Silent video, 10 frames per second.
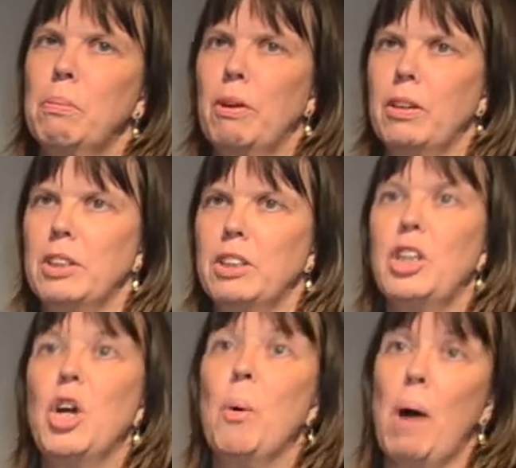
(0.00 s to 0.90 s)
part is
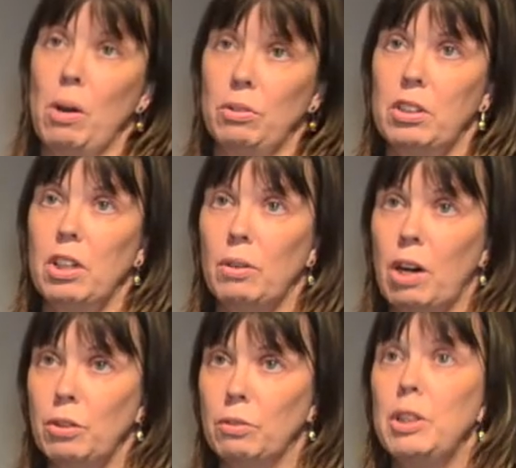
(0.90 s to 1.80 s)
go out
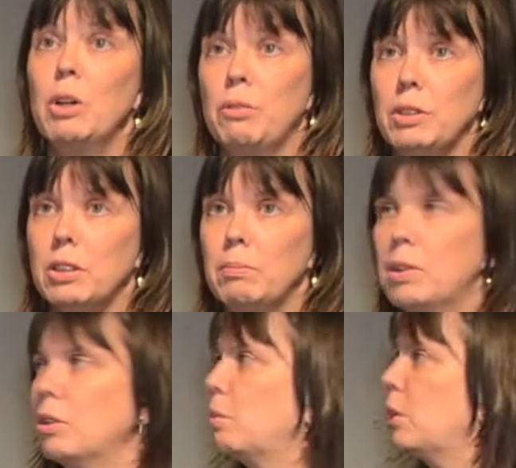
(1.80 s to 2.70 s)
of the office,
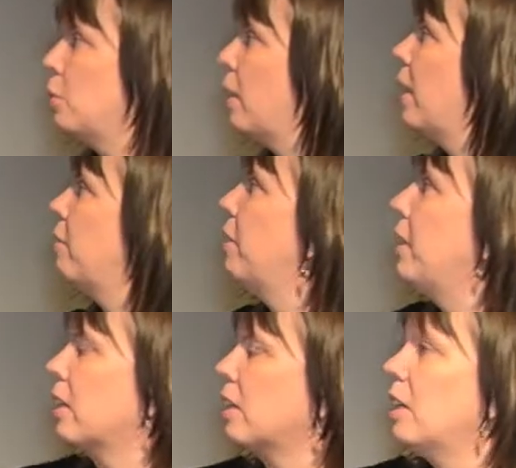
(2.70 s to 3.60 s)
because what you have
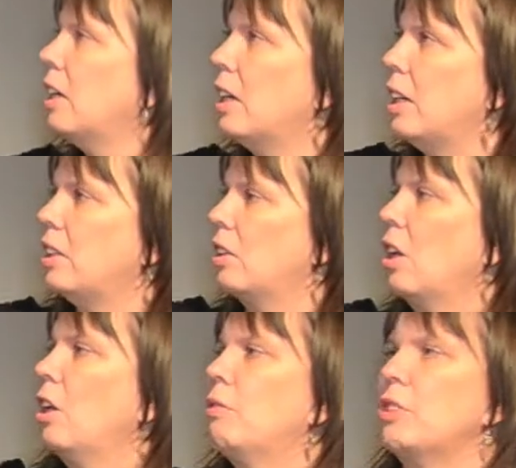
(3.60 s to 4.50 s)
here is a lot of